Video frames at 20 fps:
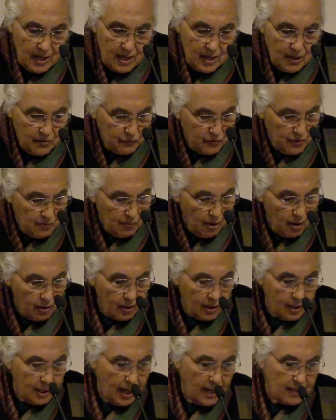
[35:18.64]
if the
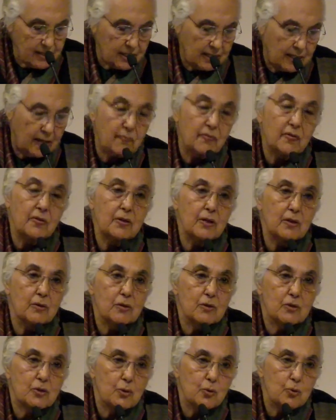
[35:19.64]
model as given in
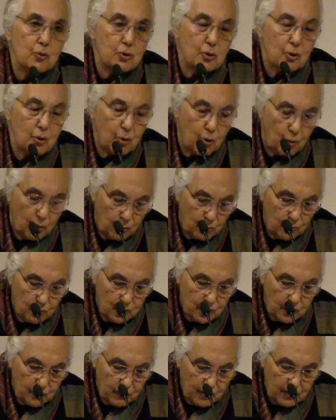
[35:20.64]
the social
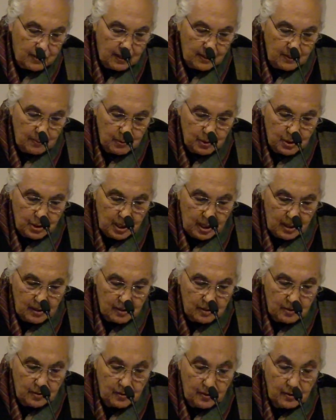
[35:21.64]
codes of the Dharma
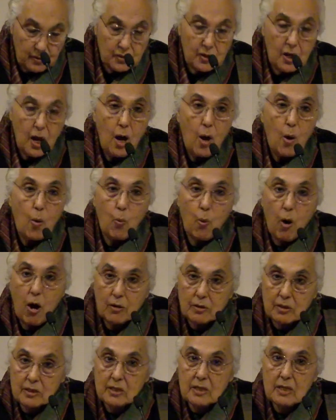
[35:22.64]
Shastras,
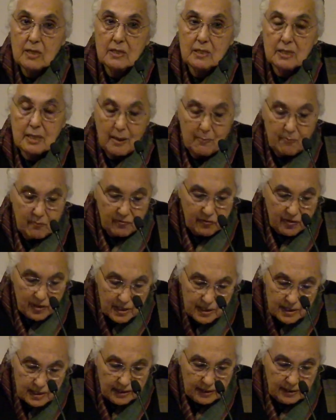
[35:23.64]
was
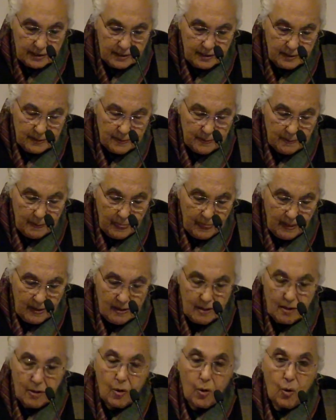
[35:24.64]
subverted,
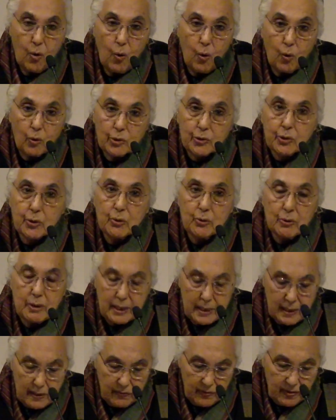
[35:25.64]
although
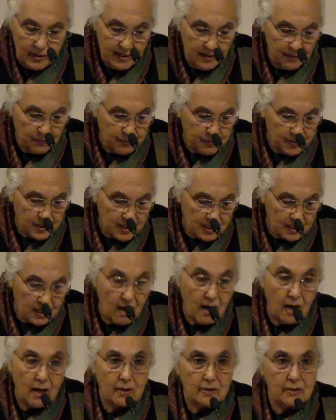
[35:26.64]
leaving the
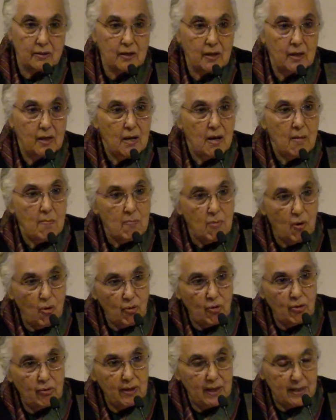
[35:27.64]
facade
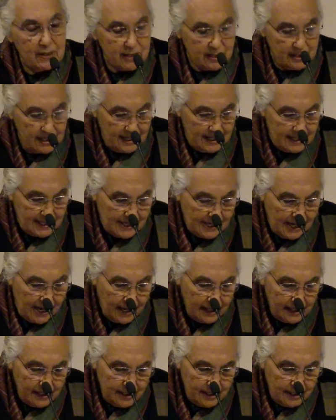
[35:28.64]
more or less
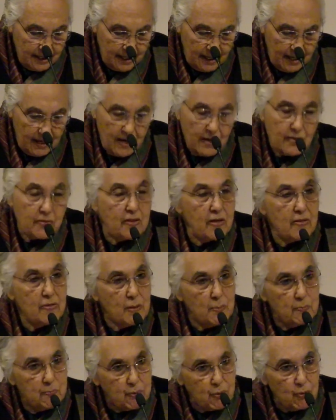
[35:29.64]
intact, then
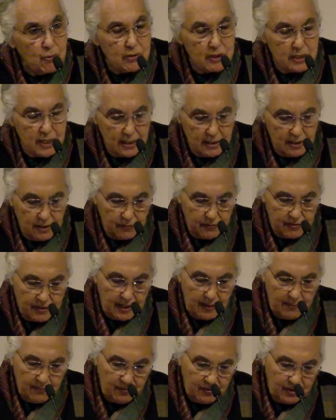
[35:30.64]
the process of
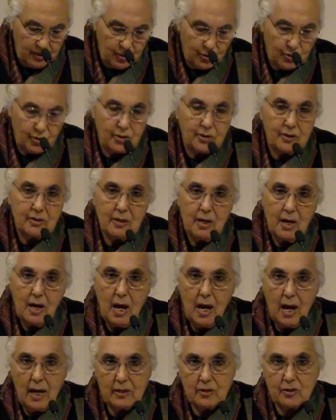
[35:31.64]
subversion
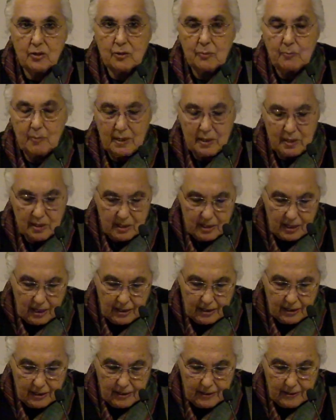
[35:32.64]
has to be
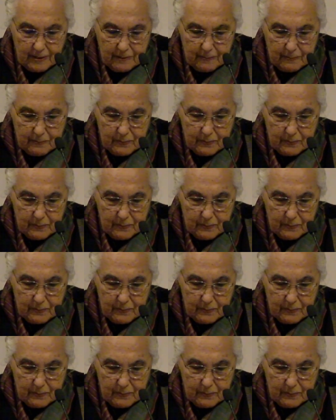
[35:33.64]
studied.